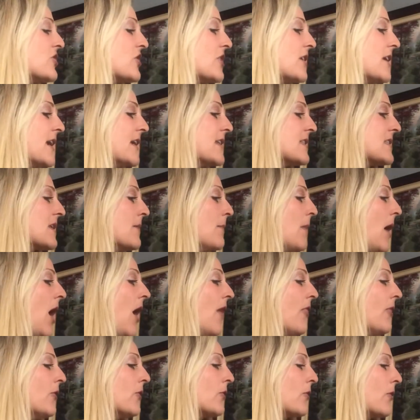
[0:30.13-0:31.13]
should get some
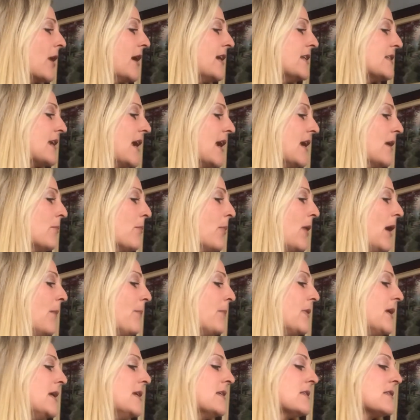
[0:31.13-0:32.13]
other Great Dane
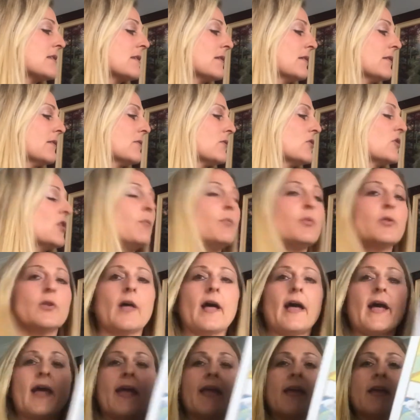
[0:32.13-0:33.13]
puppies to
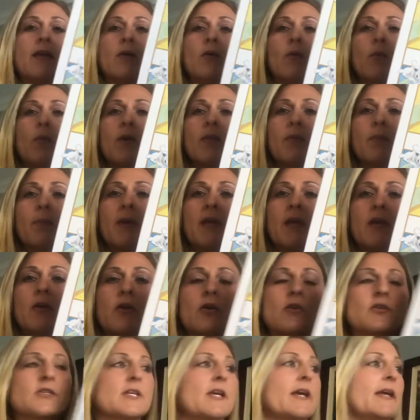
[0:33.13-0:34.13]
play with
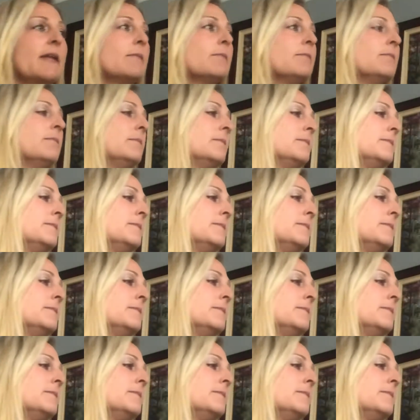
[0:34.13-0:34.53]
Pinkerton.